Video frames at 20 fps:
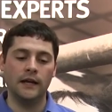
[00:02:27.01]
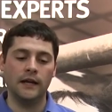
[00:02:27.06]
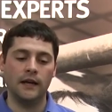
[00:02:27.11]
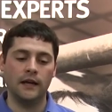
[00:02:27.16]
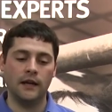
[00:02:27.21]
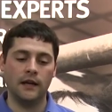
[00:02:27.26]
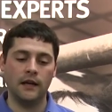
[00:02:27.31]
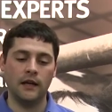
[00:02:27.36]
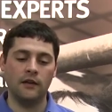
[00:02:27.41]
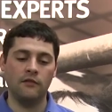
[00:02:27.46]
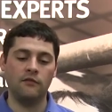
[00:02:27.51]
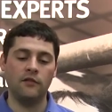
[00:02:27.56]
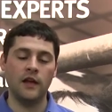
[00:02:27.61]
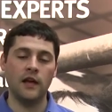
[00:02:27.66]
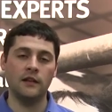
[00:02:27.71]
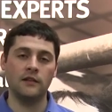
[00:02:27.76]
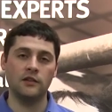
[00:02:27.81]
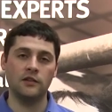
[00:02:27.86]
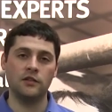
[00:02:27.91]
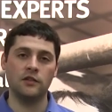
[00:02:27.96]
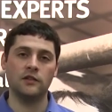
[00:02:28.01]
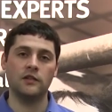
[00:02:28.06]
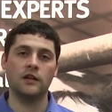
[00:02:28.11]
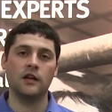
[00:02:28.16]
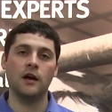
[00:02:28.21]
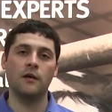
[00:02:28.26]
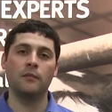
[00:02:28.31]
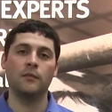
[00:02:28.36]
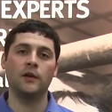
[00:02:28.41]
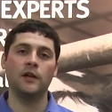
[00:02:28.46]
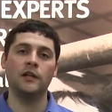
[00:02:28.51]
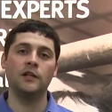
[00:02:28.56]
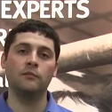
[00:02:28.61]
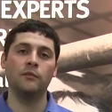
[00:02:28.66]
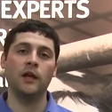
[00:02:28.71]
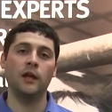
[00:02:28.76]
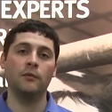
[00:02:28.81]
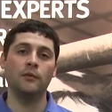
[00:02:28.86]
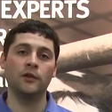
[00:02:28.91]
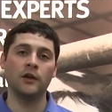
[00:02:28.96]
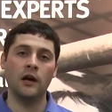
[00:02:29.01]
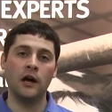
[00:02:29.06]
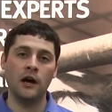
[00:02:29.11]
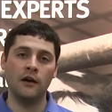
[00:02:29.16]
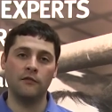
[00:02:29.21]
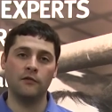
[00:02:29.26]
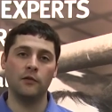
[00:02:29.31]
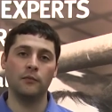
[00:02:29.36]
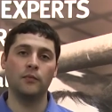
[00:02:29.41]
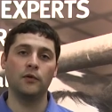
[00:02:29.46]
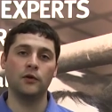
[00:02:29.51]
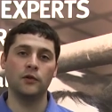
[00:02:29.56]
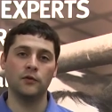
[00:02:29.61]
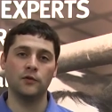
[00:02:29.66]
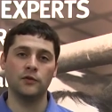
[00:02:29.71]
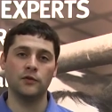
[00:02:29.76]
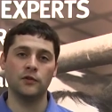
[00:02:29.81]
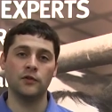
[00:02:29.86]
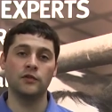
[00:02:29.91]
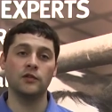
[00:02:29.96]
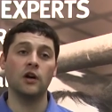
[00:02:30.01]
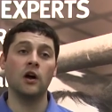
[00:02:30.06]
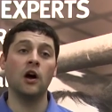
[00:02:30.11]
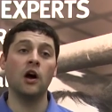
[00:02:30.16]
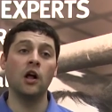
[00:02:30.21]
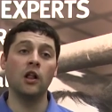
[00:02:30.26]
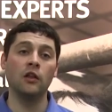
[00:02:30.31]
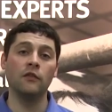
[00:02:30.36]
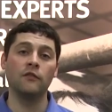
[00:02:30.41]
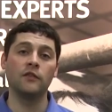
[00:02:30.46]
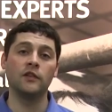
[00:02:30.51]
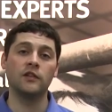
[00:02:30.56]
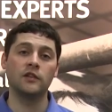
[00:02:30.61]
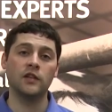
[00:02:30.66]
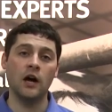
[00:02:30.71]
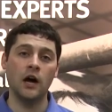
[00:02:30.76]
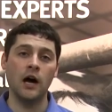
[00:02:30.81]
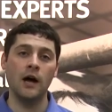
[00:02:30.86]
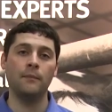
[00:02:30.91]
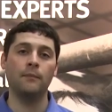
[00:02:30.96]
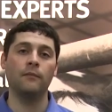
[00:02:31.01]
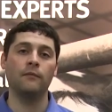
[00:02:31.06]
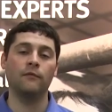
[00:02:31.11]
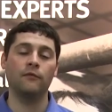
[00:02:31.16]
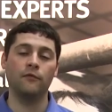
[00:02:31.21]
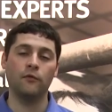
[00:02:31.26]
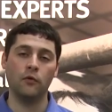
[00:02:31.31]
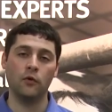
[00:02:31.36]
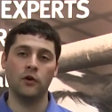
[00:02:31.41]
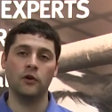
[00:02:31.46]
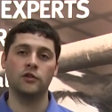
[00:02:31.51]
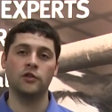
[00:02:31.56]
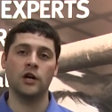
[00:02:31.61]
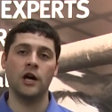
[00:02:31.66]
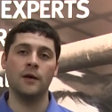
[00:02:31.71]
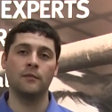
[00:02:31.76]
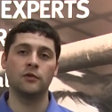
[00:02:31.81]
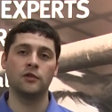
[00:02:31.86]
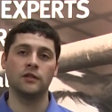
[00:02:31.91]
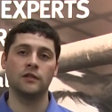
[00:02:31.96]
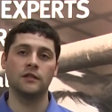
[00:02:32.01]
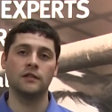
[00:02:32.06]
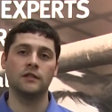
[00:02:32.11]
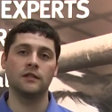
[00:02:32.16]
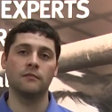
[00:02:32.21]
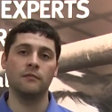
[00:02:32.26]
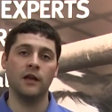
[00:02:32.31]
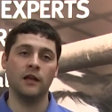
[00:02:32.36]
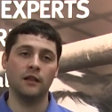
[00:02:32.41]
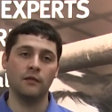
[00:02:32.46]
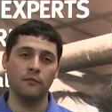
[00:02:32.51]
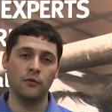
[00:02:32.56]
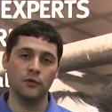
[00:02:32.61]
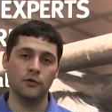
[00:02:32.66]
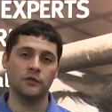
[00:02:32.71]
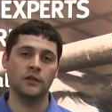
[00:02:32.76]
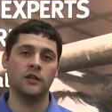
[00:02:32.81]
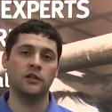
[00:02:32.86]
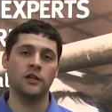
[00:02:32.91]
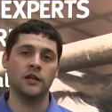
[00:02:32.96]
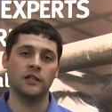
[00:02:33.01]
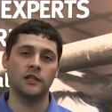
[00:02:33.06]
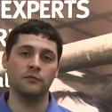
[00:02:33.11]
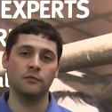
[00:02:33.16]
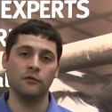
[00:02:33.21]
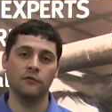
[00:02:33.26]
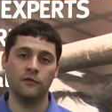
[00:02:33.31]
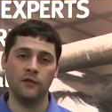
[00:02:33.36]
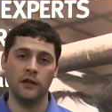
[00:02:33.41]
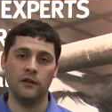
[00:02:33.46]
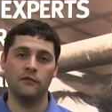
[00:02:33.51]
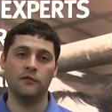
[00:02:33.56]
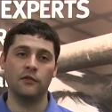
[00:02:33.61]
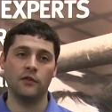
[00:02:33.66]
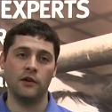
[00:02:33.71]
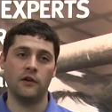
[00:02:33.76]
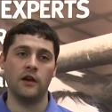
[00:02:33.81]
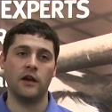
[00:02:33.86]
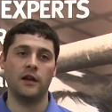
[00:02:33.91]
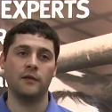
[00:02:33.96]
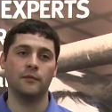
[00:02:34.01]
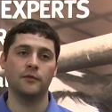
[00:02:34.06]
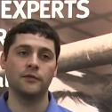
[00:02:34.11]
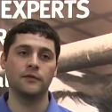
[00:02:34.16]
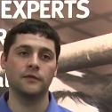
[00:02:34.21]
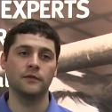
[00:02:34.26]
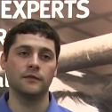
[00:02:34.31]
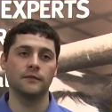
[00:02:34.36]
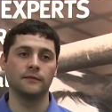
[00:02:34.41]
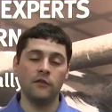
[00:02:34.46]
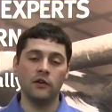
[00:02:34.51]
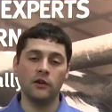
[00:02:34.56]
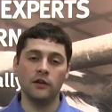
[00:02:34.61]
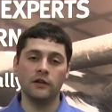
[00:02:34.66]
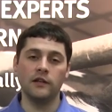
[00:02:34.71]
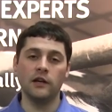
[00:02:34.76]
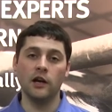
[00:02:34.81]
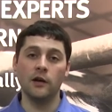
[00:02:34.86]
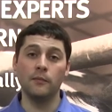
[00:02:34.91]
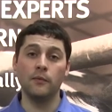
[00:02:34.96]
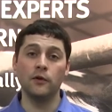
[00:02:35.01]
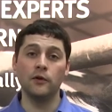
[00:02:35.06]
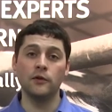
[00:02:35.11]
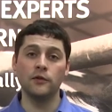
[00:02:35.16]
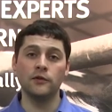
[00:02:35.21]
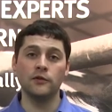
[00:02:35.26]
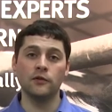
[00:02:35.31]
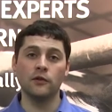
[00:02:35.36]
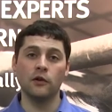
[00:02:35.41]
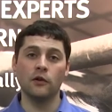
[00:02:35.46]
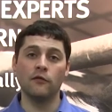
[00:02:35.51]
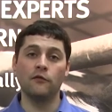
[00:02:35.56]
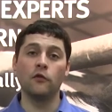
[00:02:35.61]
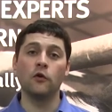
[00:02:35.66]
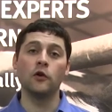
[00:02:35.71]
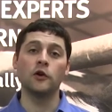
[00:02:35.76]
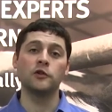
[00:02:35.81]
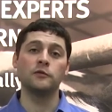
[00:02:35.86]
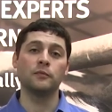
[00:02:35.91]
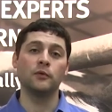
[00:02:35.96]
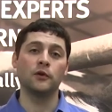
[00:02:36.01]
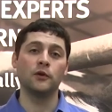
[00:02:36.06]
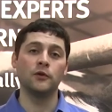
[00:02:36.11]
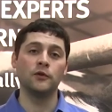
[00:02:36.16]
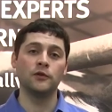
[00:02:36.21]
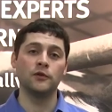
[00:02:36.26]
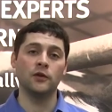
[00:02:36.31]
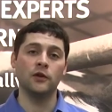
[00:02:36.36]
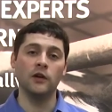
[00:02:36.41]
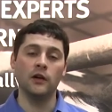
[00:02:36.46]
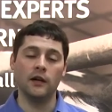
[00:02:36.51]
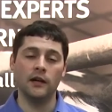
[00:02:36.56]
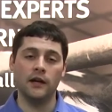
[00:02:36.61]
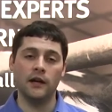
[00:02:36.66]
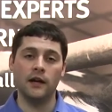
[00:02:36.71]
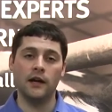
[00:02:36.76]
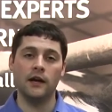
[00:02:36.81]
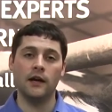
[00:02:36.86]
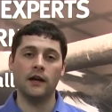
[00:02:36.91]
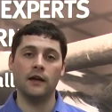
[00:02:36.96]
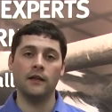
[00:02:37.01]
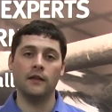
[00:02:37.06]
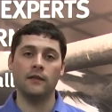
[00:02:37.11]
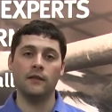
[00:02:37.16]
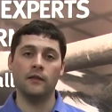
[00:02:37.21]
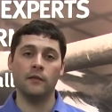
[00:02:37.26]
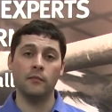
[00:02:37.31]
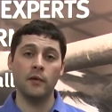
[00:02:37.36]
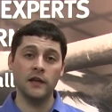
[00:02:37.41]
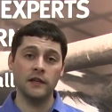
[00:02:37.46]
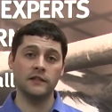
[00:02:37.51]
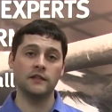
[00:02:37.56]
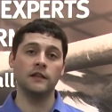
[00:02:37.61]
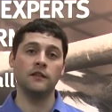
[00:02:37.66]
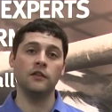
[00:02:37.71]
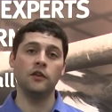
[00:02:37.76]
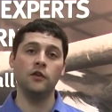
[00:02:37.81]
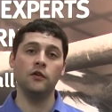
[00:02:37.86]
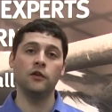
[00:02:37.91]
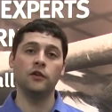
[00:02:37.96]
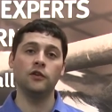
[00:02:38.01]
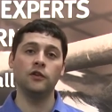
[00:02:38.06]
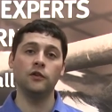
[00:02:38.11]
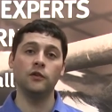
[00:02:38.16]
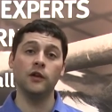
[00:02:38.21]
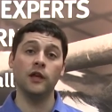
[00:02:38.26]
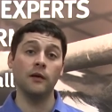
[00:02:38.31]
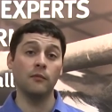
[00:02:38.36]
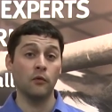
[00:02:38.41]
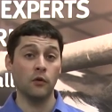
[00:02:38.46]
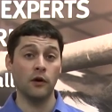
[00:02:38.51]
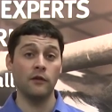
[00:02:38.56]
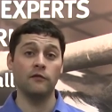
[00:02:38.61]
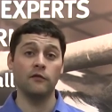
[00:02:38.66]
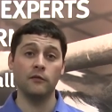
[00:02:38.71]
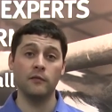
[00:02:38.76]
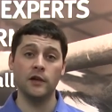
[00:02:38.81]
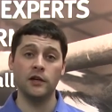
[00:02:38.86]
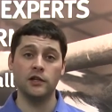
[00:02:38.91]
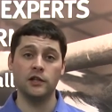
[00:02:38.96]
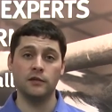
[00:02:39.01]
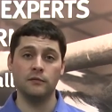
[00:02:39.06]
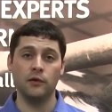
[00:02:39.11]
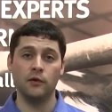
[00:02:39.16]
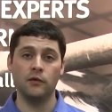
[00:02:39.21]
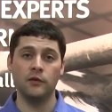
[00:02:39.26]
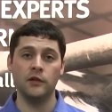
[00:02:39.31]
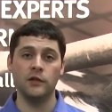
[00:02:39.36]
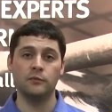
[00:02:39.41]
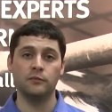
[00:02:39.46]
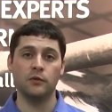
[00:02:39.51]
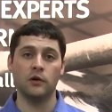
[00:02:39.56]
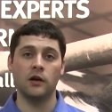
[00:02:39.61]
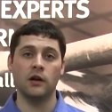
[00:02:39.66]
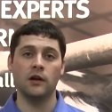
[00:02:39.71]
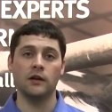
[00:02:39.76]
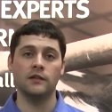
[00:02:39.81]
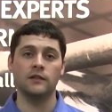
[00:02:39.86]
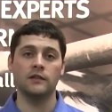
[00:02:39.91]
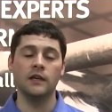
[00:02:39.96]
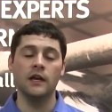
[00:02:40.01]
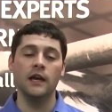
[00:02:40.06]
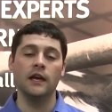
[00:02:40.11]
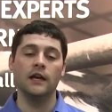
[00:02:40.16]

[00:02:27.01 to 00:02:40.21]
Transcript: advantage as a company to be able to offer producers all of the top forage options to make the most digestible feed for their animals. If you're a dairy producer or a forage producer, the best thing that you can do to get more information about these products